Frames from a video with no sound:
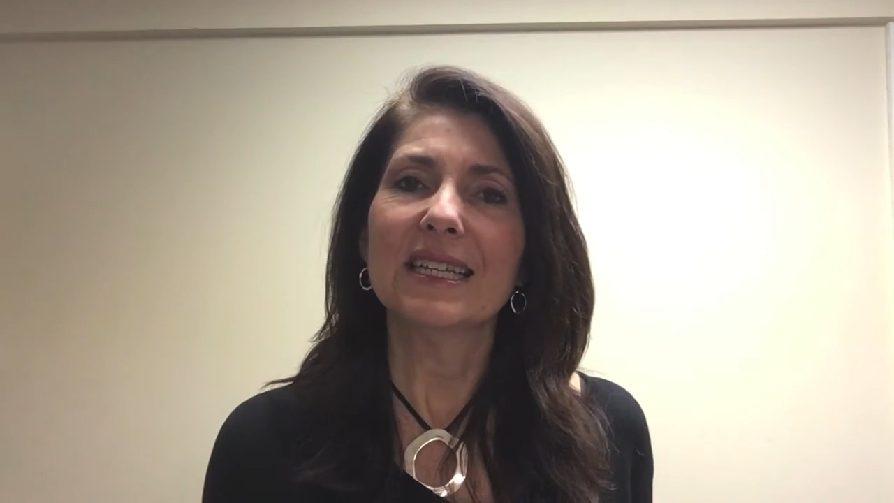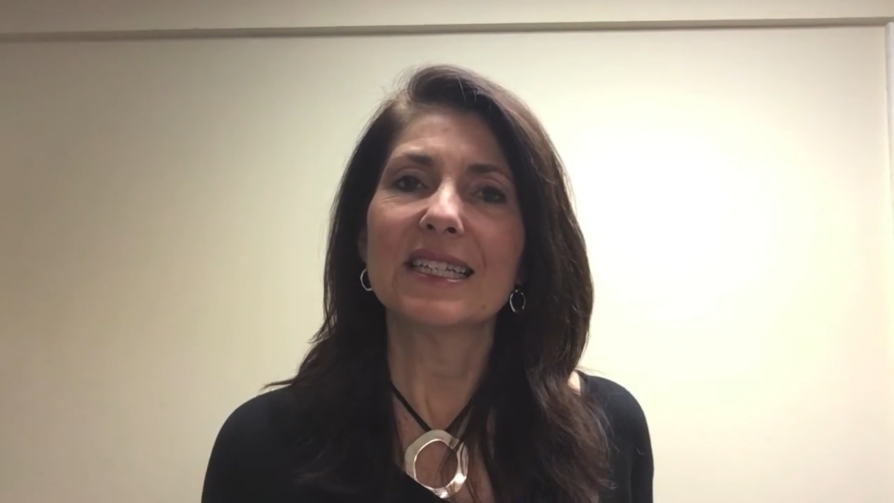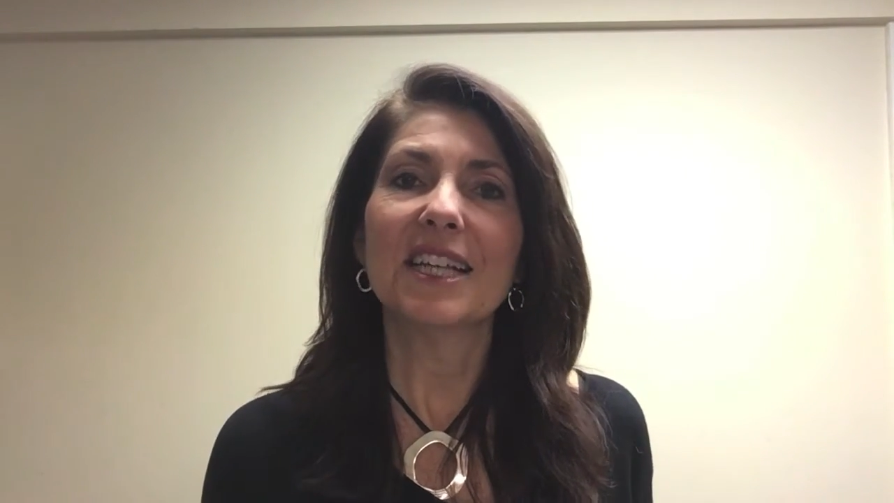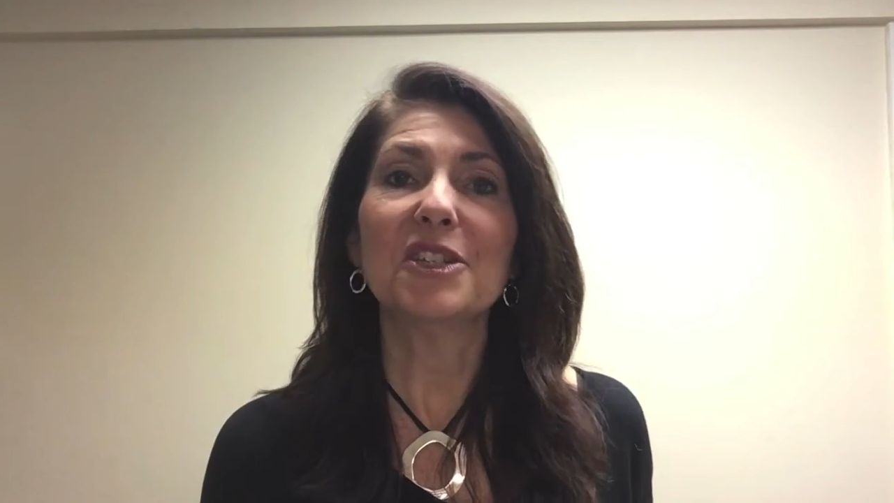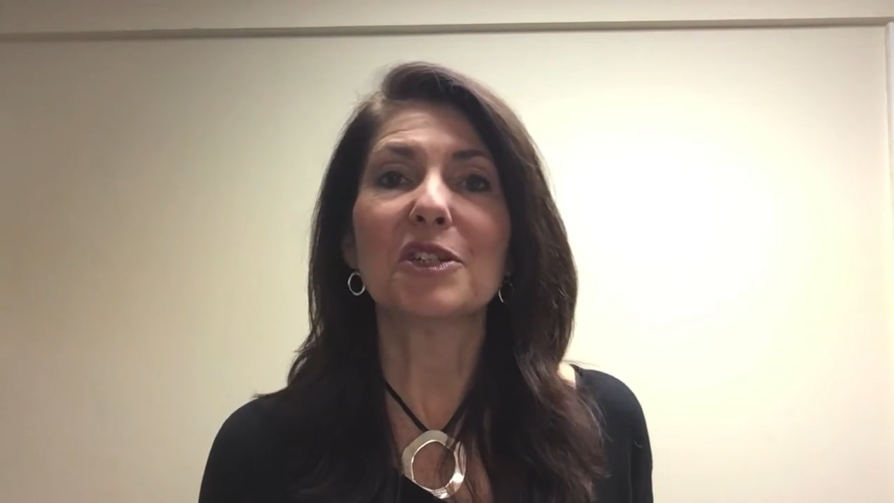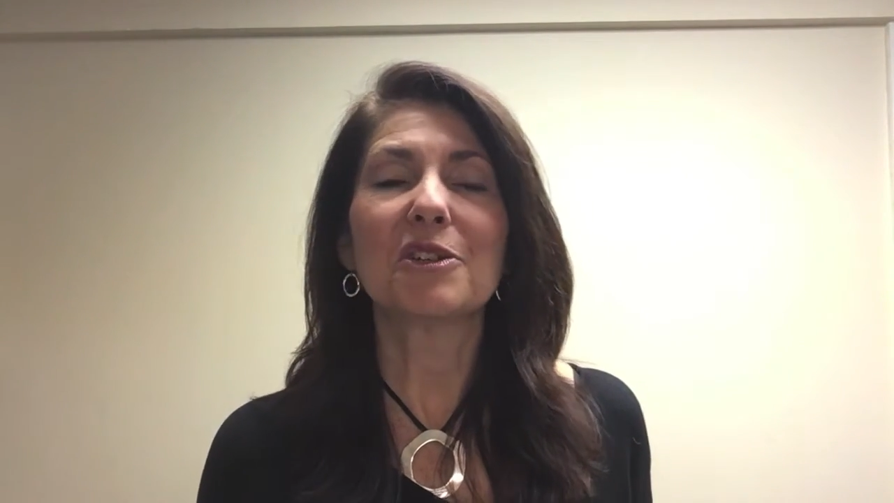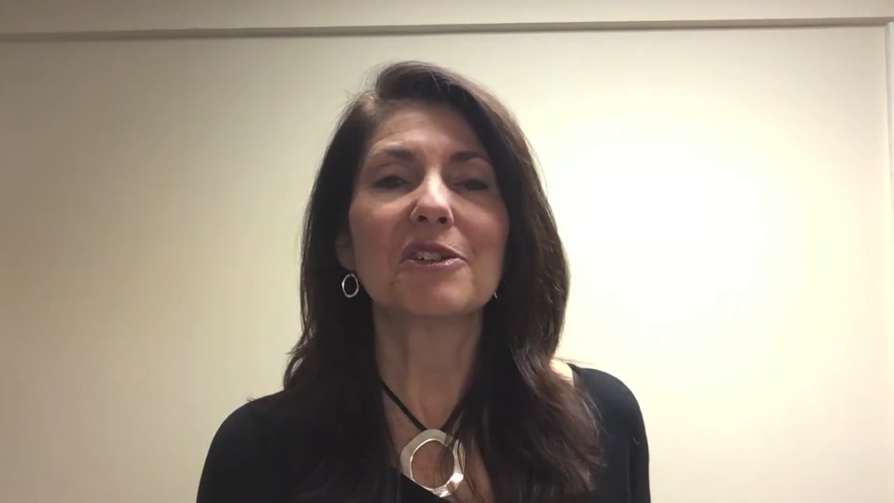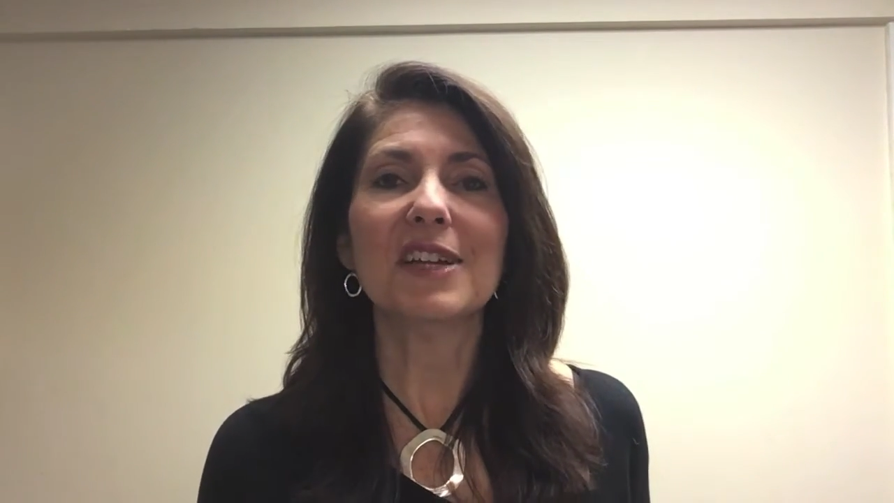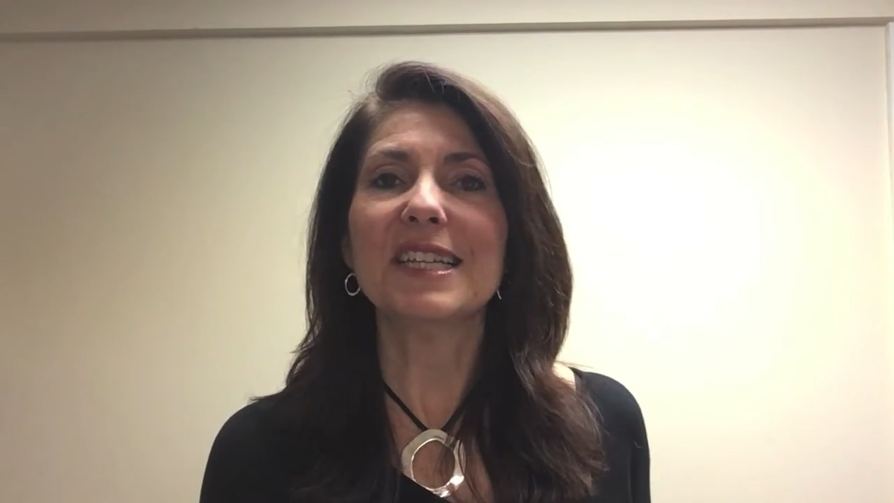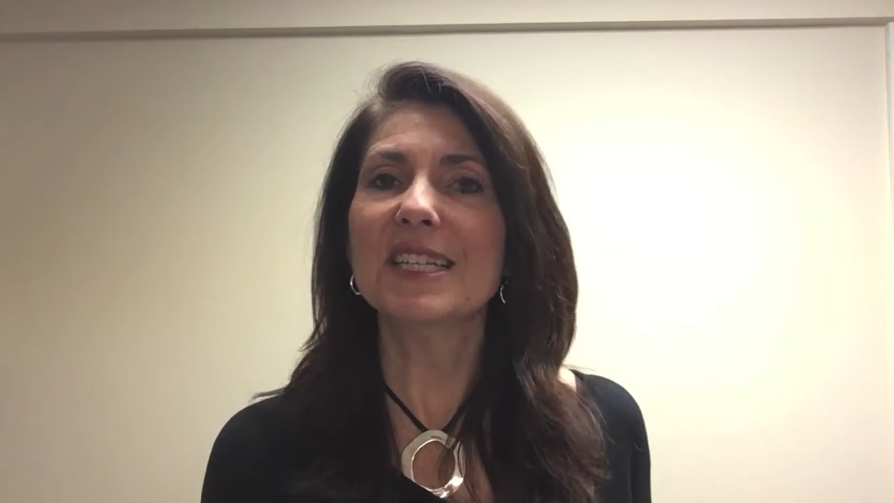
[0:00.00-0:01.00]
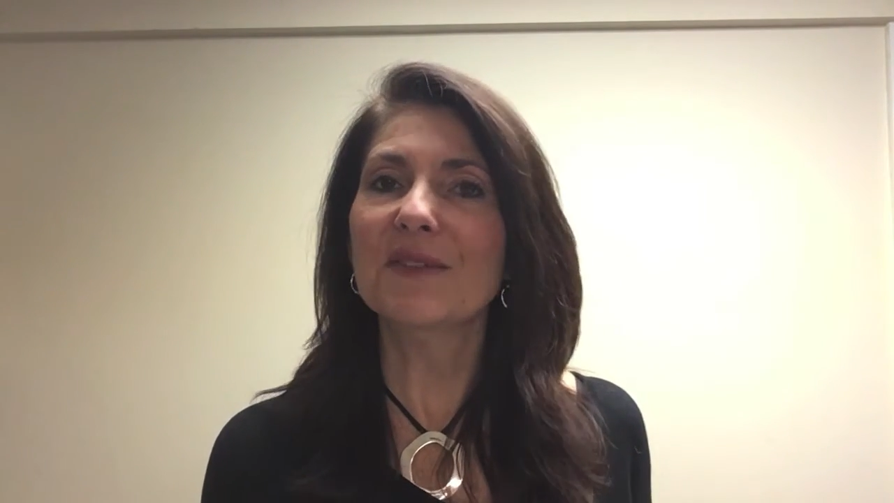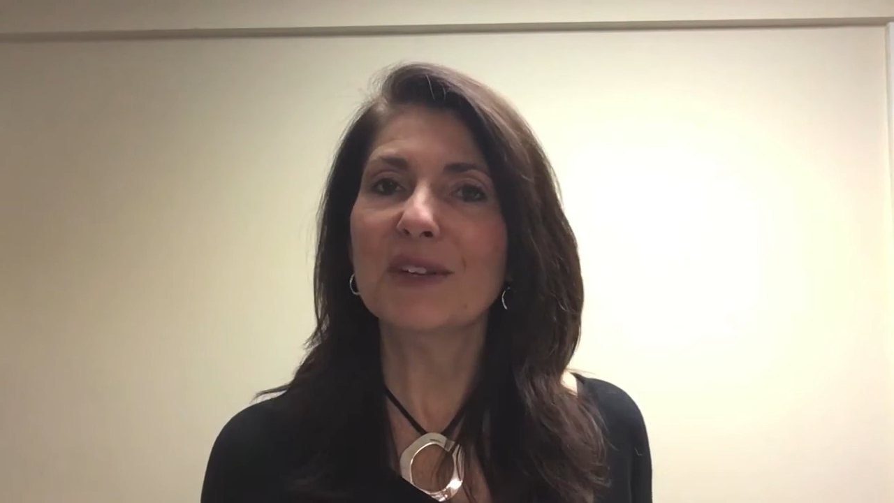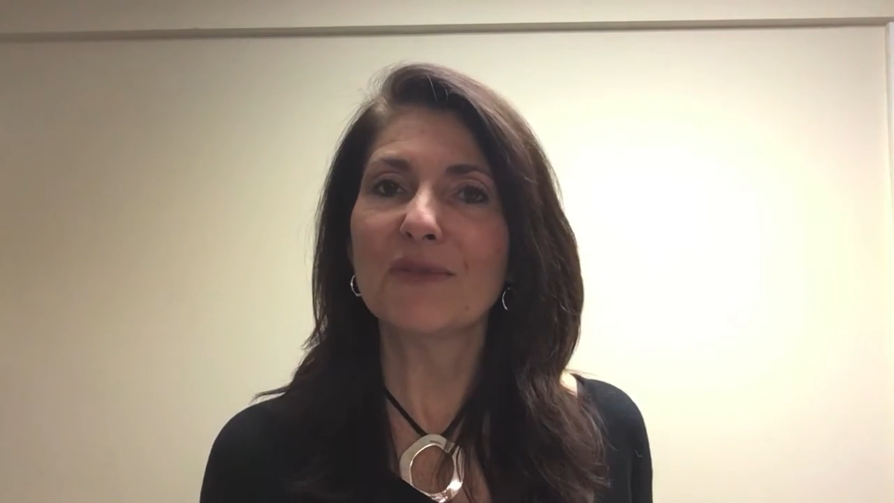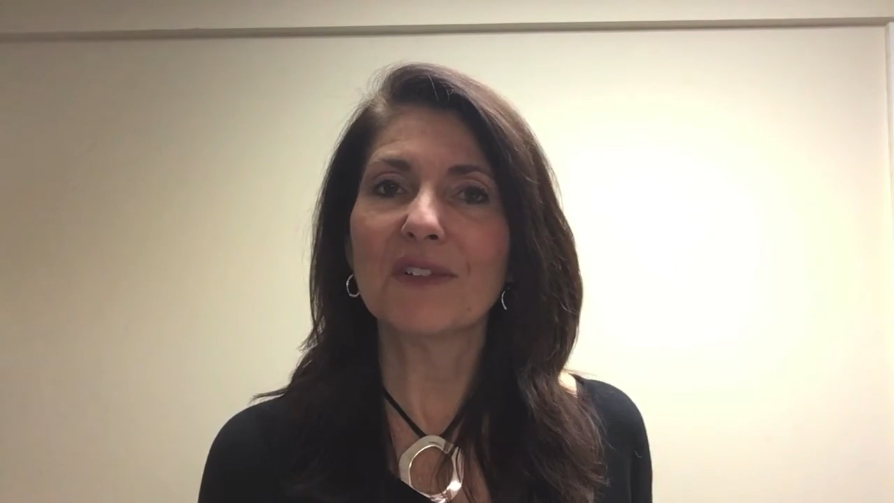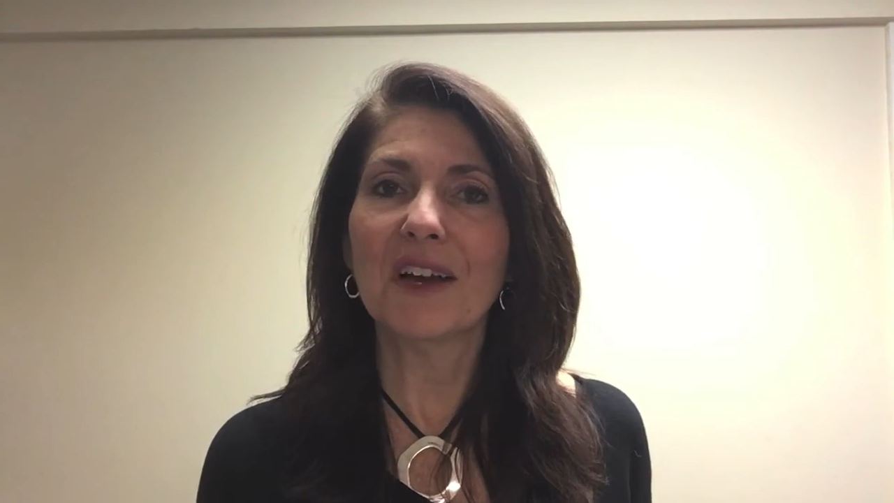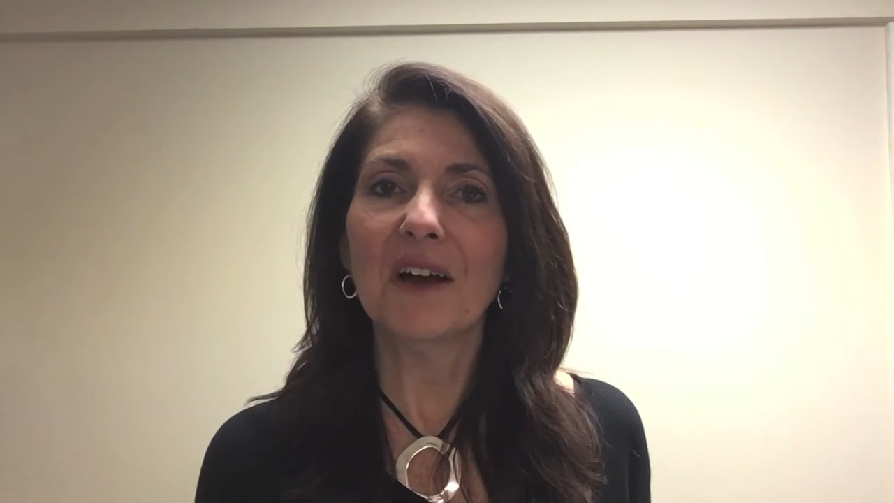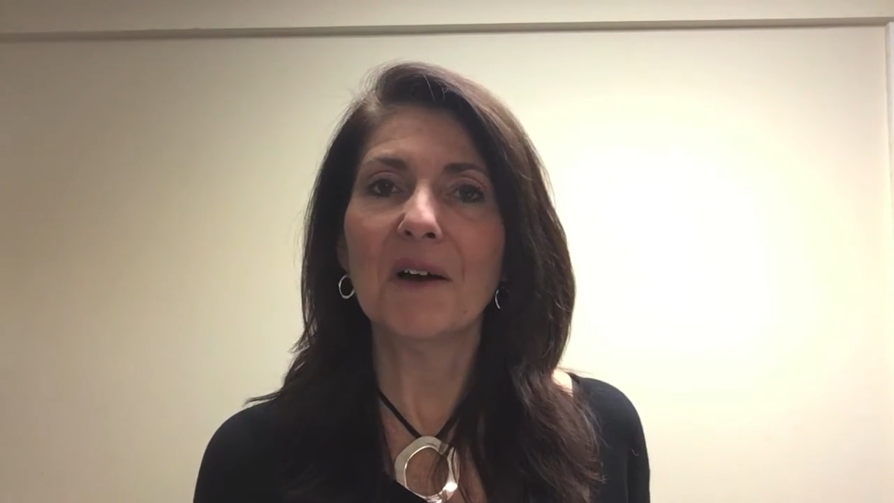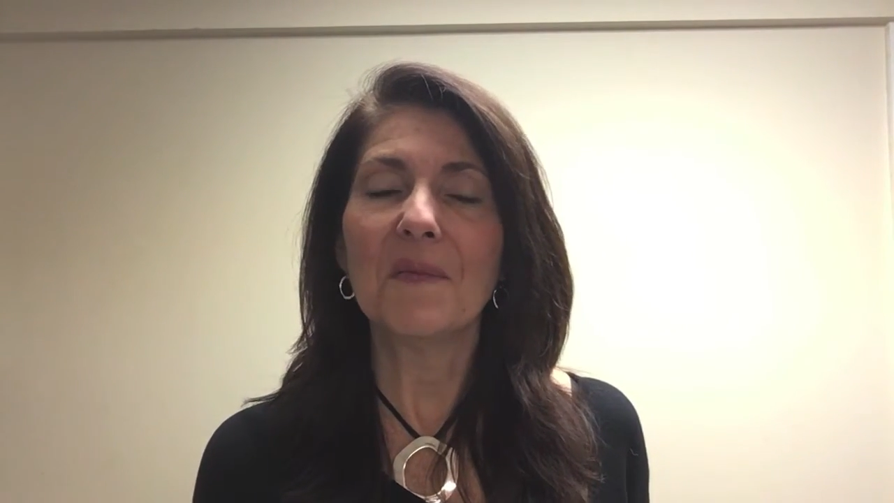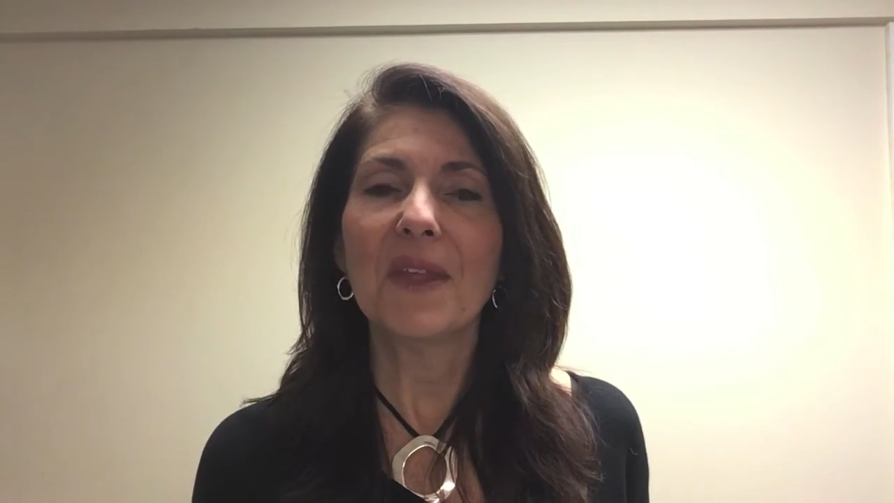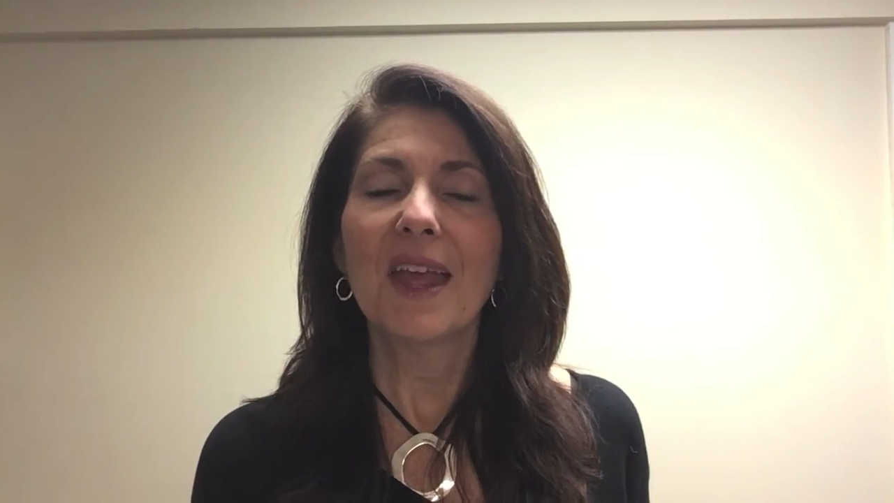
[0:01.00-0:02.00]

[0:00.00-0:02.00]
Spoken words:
to let your creativity flow,